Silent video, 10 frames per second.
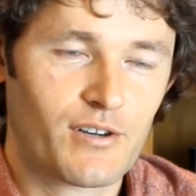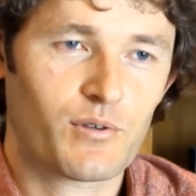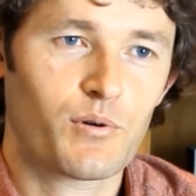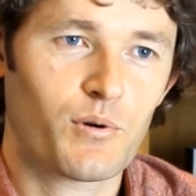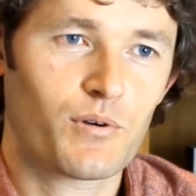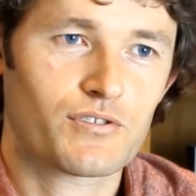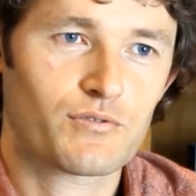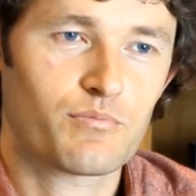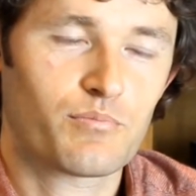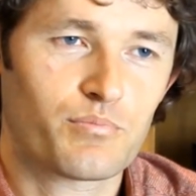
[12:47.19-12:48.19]
on the horse,
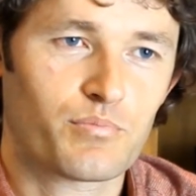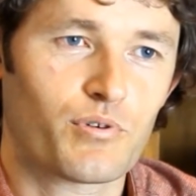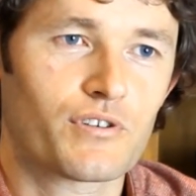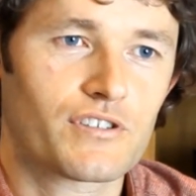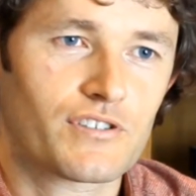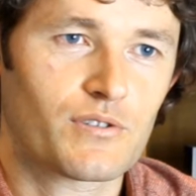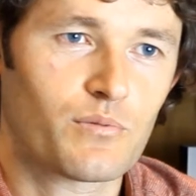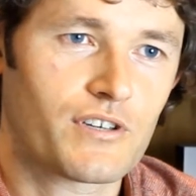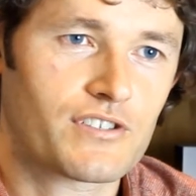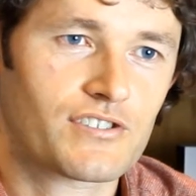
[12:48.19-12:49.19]
point it to the
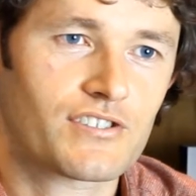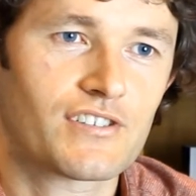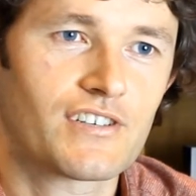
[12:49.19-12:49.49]
west,